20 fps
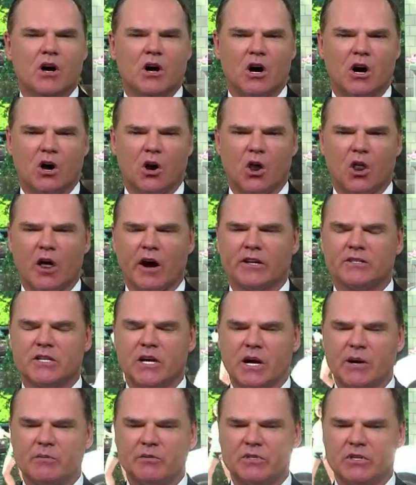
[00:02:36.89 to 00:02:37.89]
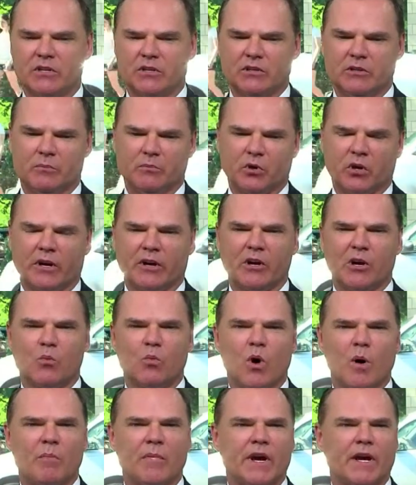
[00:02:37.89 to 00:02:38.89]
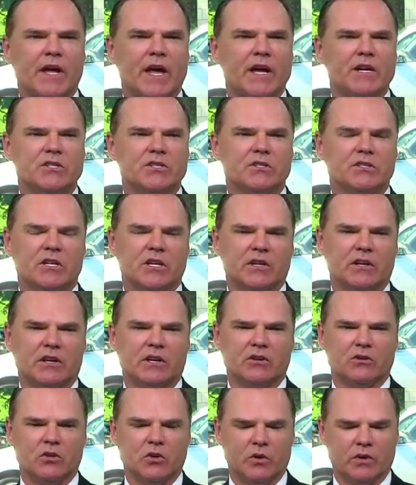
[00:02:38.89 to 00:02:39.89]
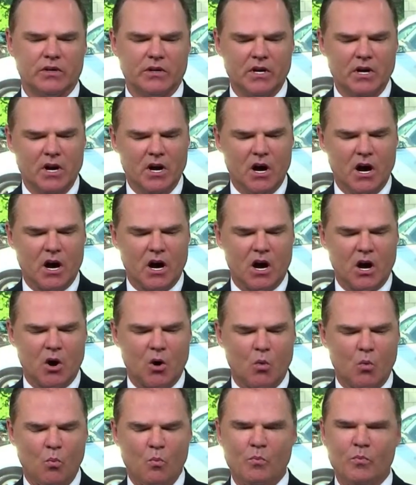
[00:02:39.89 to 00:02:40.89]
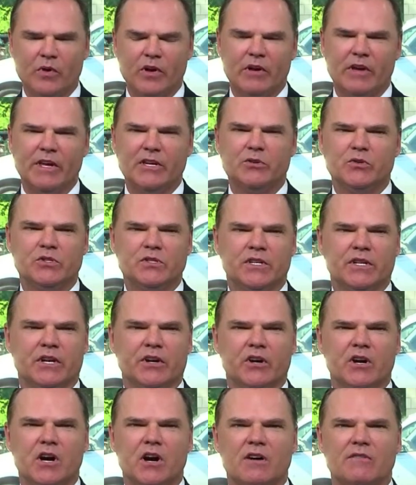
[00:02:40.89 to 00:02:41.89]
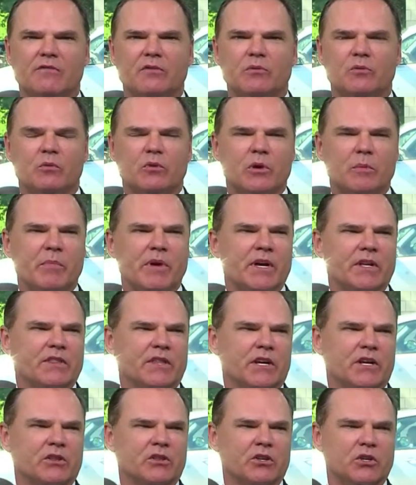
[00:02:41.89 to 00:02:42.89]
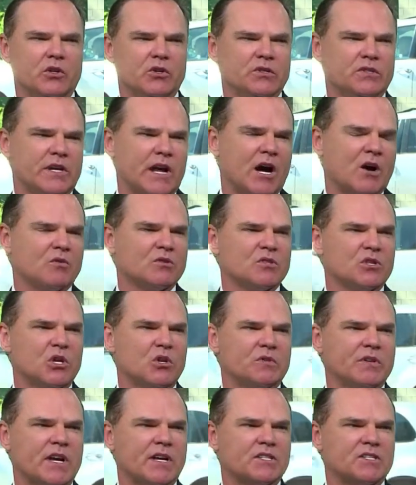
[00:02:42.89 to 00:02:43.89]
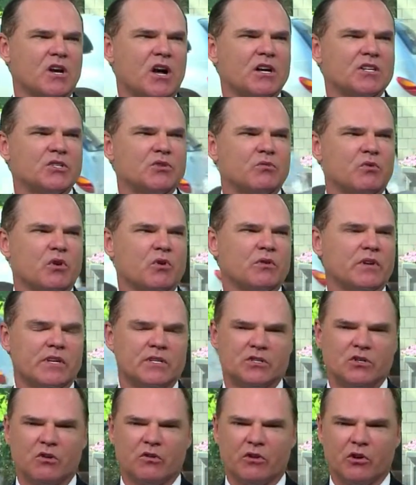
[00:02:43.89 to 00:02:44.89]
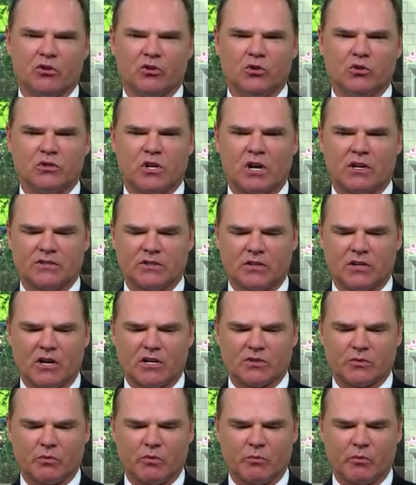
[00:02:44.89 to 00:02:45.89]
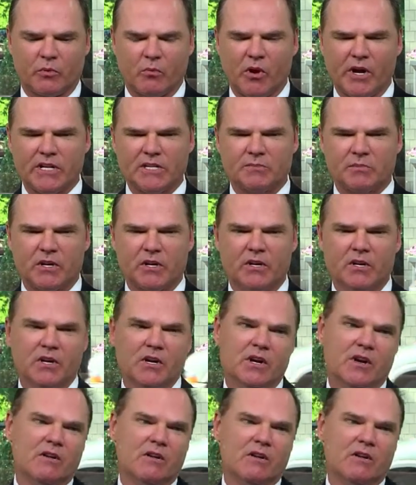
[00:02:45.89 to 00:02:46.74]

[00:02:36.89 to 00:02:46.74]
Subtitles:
A lot of times, depending on what medication can do it. Interesting enough, the big thing in the news now is low testosterone, and so they'll do testosterone replacement.